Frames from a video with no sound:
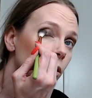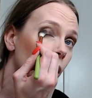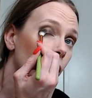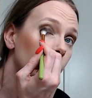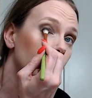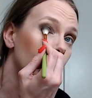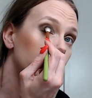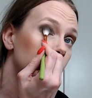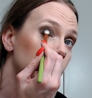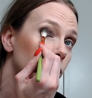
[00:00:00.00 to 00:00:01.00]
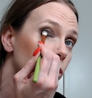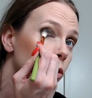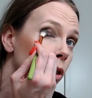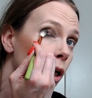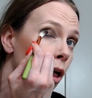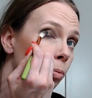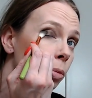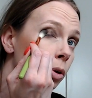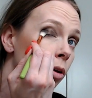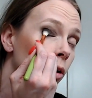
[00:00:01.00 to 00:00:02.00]
you know, I really wanted to do today,
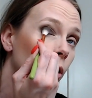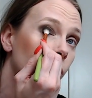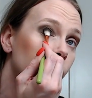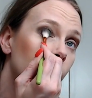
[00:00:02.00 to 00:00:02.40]
but...